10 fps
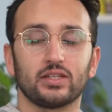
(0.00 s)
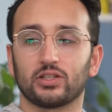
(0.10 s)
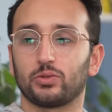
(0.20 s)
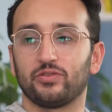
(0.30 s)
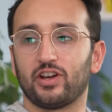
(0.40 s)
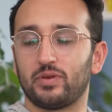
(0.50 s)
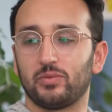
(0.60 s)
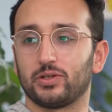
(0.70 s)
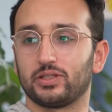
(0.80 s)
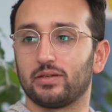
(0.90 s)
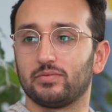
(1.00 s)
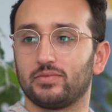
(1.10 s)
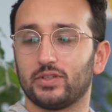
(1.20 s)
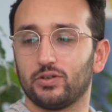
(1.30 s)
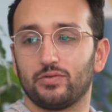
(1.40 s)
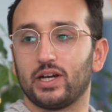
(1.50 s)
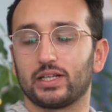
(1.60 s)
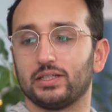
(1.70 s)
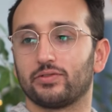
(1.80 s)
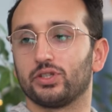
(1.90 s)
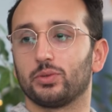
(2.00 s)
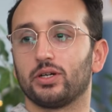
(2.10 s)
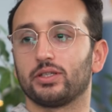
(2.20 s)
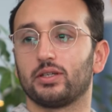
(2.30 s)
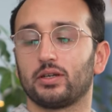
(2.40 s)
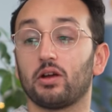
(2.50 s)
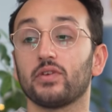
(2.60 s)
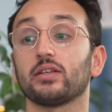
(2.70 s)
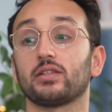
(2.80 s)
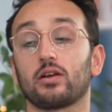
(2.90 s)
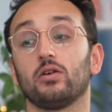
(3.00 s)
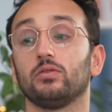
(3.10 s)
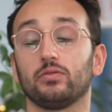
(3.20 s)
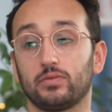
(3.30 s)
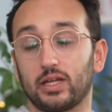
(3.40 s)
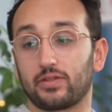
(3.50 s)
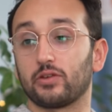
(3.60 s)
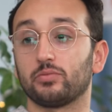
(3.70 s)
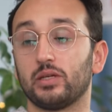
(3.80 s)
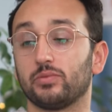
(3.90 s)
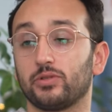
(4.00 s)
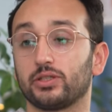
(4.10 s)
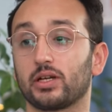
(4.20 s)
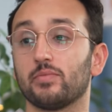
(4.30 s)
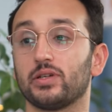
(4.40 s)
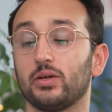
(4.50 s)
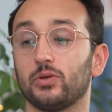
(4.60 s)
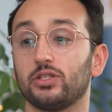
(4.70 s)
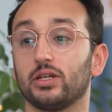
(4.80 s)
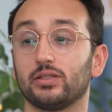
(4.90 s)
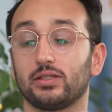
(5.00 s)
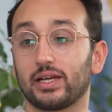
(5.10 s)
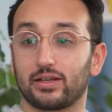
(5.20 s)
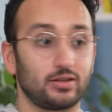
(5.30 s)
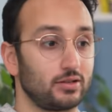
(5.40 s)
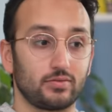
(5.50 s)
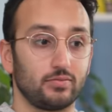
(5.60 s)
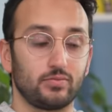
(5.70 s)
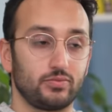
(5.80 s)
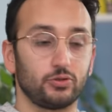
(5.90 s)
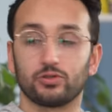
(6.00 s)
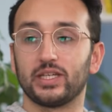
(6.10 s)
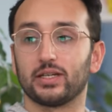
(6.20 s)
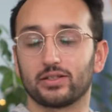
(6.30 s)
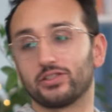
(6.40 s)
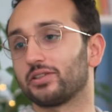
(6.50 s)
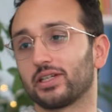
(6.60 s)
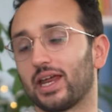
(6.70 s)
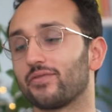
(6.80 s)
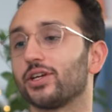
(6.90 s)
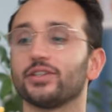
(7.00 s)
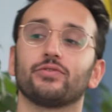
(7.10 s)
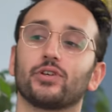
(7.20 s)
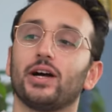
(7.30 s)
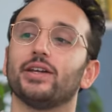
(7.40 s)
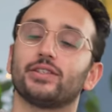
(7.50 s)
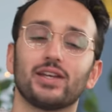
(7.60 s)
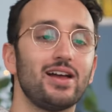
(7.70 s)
Vee has like 25 people on his team. That's not radically different to ours. Gary Vee has like a whole like 1,000 people person company which does like social media consulting and advertising for clients.